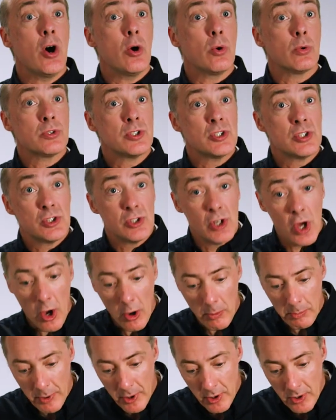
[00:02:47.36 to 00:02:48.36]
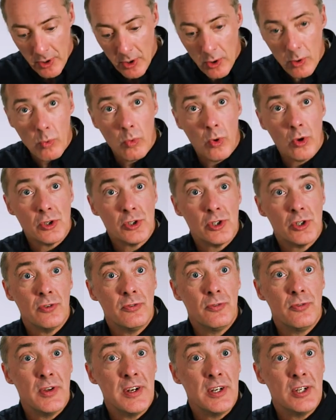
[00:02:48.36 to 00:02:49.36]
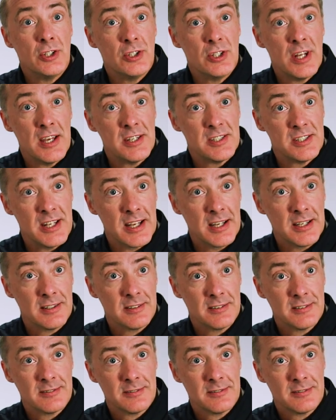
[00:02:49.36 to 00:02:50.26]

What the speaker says: and hold stop once you've finished testing.